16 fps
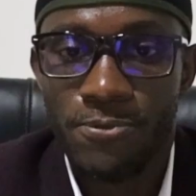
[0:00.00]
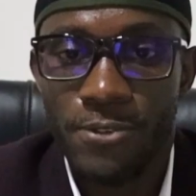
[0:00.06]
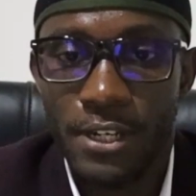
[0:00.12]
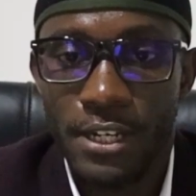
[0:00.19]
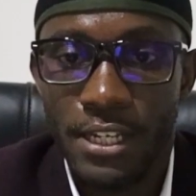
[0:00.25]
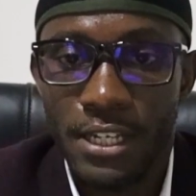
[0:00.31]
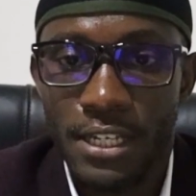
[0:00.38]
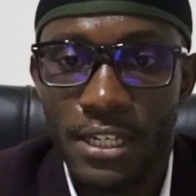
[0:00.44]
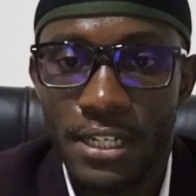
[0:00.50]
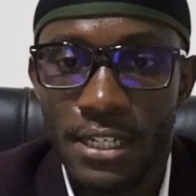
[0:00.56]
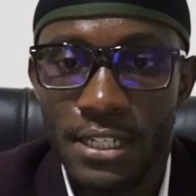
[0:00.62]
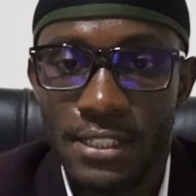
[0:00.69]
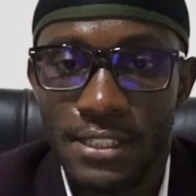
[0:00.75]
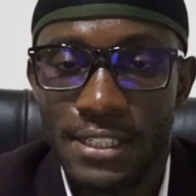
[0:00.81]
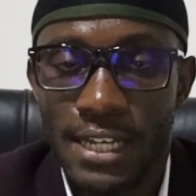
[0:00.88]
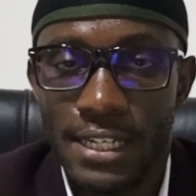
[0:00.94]

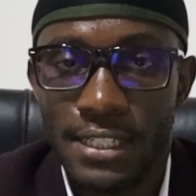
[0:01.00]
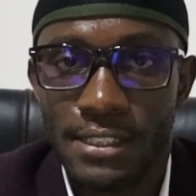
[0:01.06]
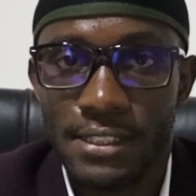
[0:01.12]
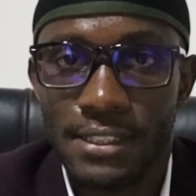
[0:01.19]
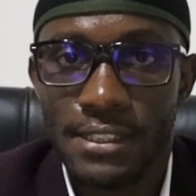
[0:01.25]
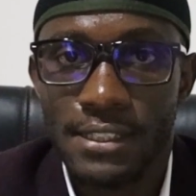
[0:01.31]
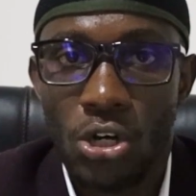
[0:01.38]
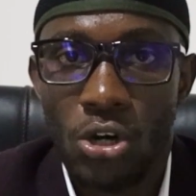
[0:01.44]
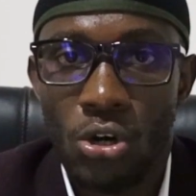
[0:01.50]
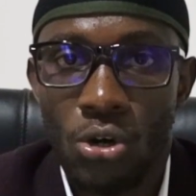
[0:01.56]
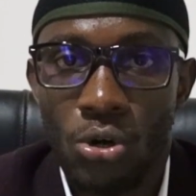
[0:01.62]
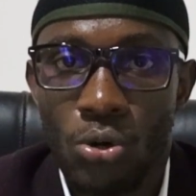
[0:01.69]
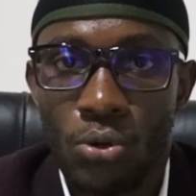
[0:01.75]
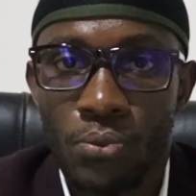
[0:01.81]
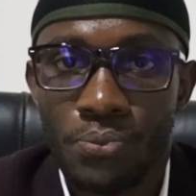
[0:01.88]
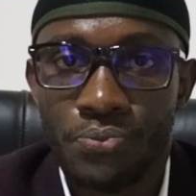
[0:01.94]
feeding sites
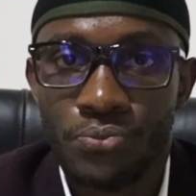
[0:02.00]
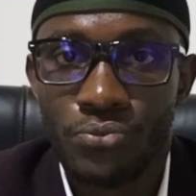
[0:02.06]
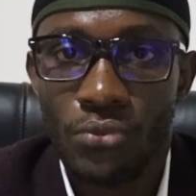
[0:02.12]
or